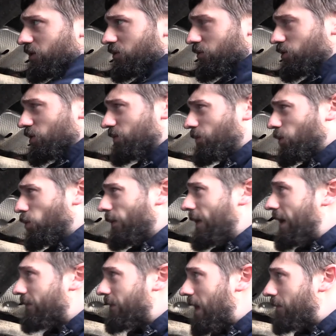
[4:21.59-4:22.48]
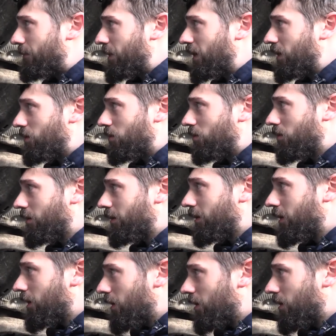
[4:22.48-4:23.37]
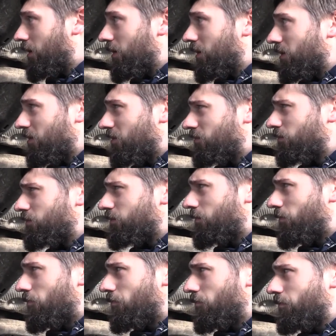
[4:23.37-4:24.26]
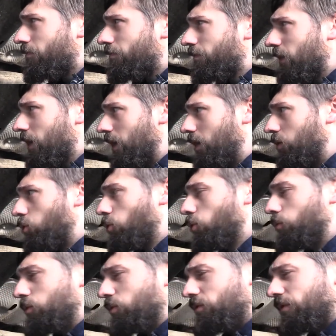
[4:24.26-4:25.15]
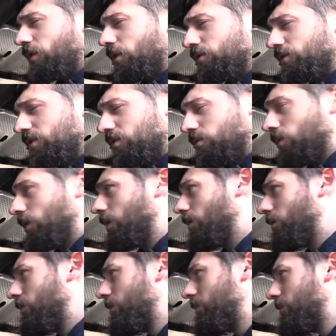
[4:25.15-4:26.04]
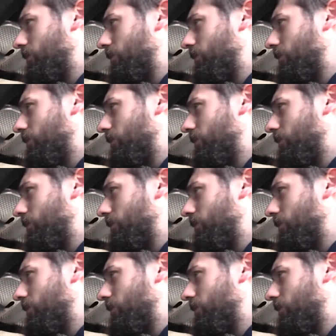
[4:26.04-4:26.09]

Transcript: So you just pull down that panel and we'll remove those as well.